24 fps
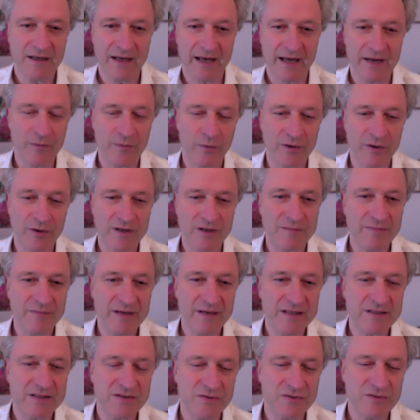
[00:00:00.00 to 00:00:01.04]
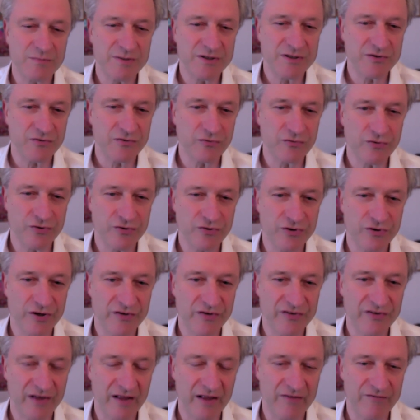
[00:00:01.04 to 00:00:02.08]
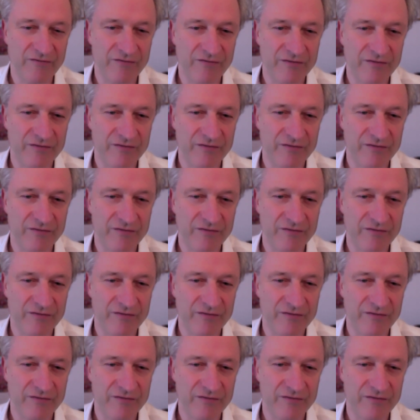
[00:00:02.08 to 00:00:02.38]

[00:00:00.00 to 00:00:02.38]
and what it means to be true to yourself,